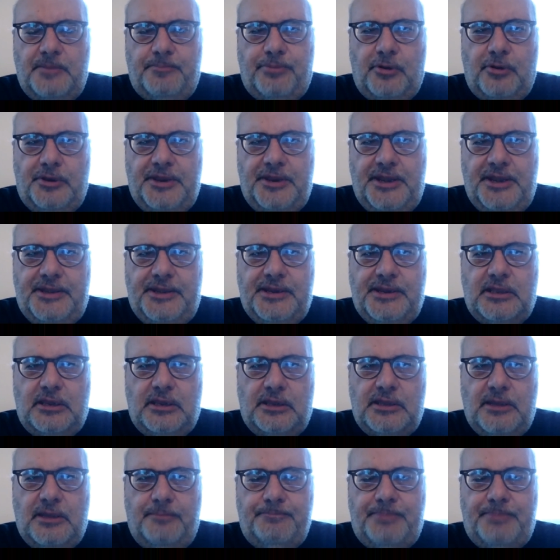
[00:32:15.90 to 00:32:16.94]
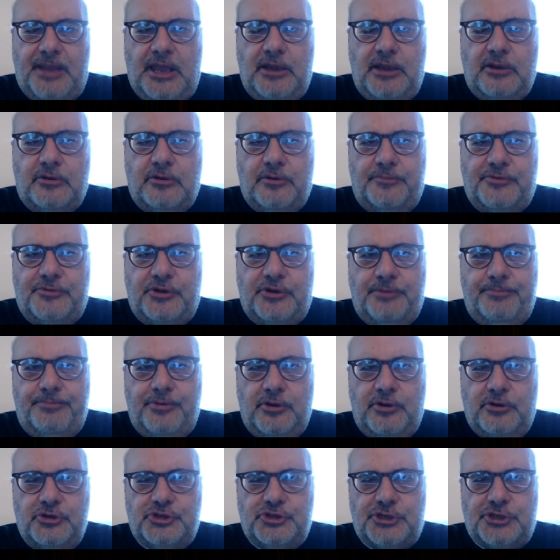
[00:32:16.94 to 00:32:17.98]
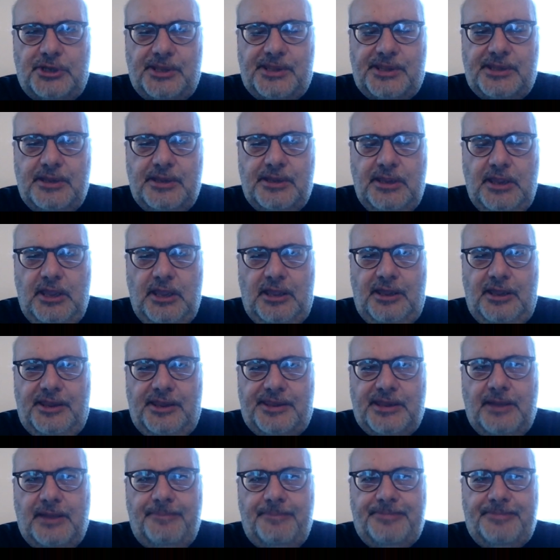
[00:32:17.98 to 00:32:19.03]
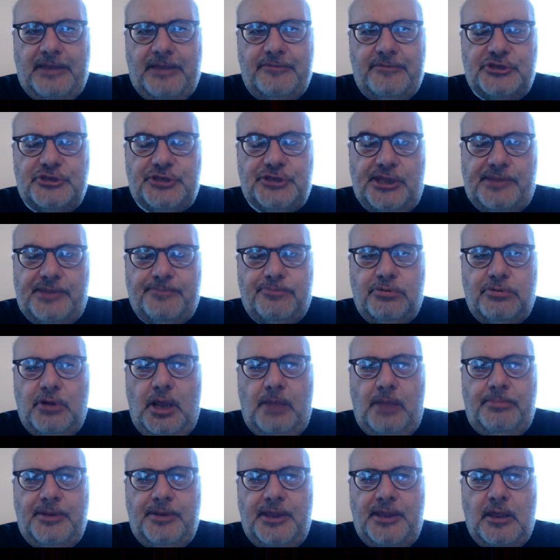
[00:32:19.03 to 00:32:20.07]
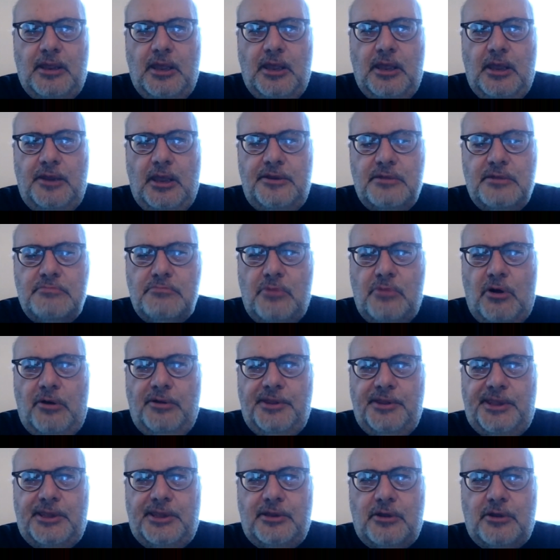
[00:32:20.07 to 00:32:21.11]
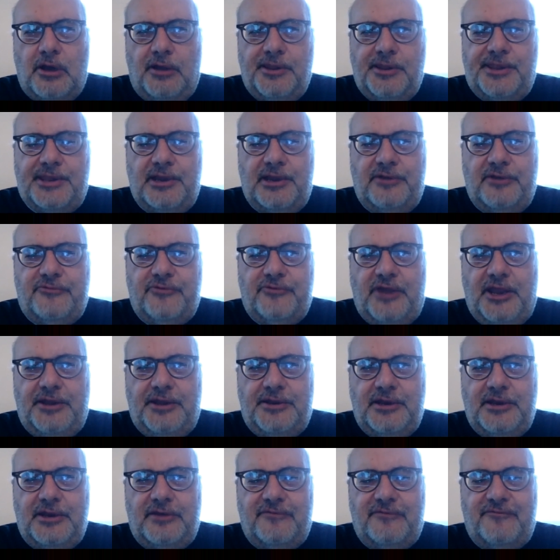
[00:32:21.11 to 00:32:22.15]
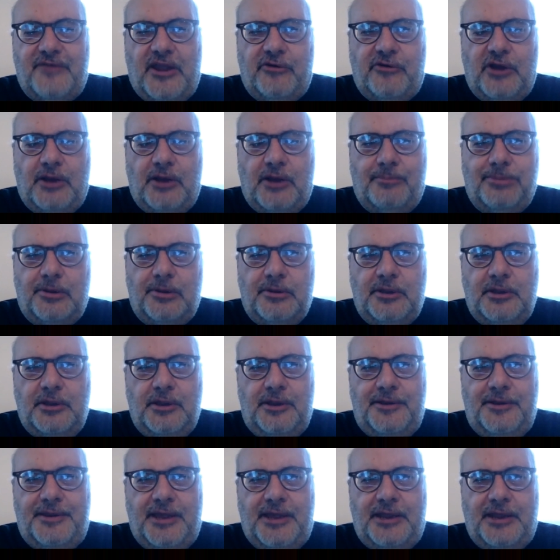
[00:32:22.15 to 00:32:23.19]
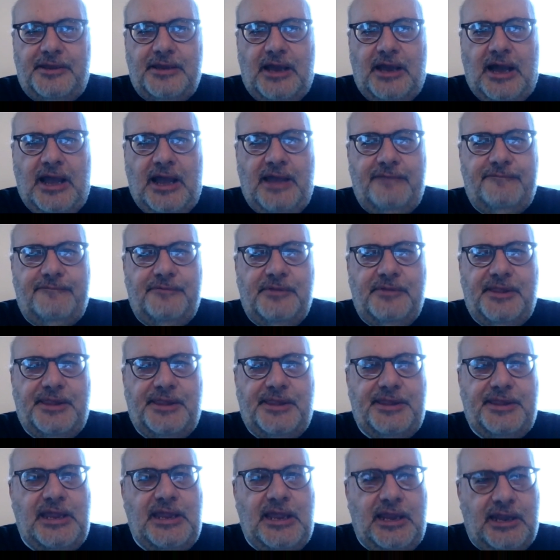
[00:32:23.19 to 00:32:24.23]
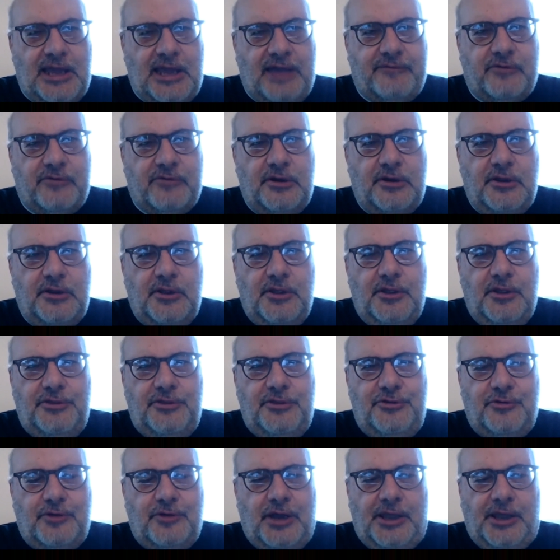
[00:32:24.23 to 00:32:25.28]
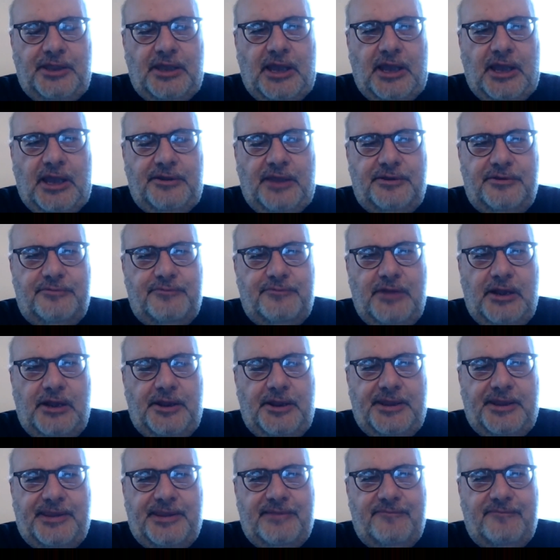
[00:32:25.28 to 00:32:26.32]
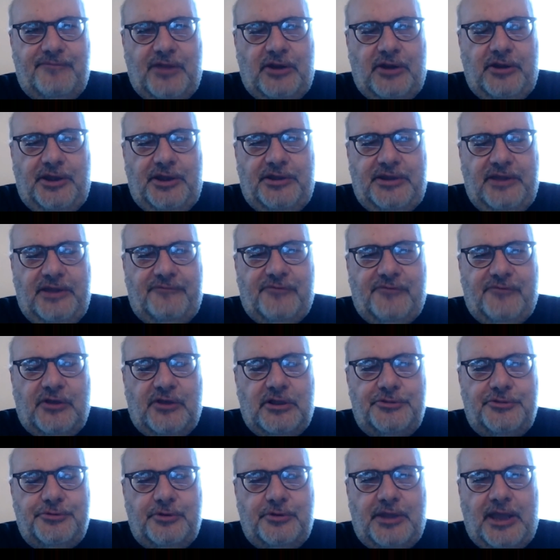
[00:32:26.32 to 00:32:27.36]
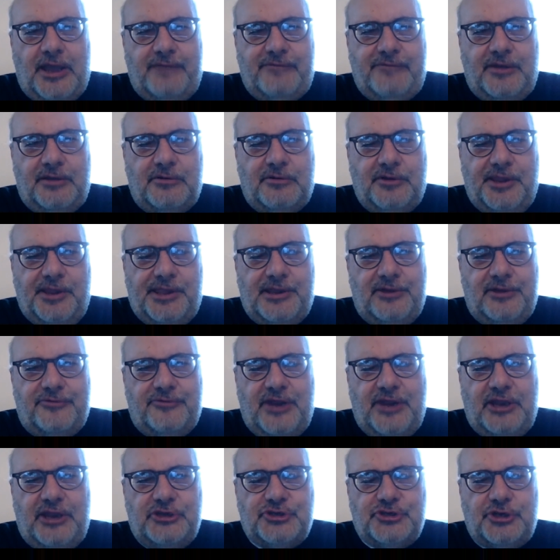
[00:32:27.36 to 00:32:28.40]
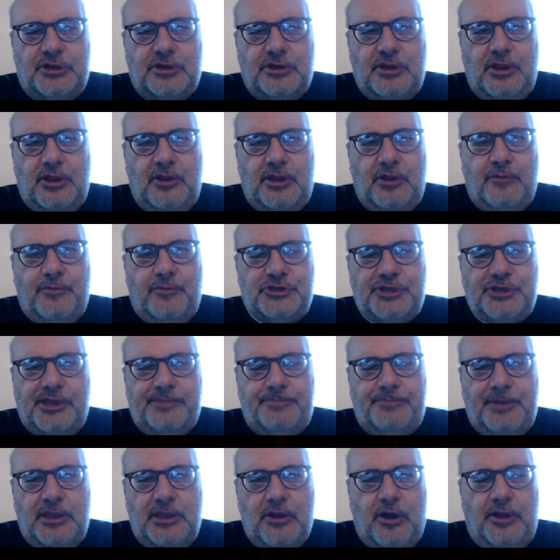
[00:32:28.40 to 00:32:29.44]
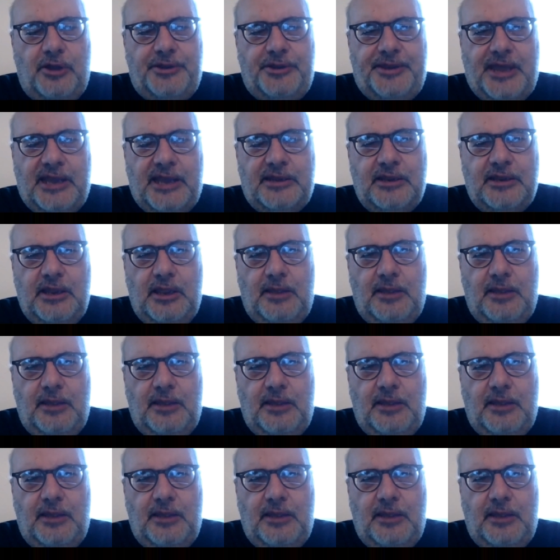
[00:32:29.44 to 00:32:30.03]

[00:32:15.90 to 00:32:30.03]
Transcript: political campaign contributions is something which is probably the most concentrated variable that I've seen ever. Yes. It's very difficult to have a concentration which is beyond that,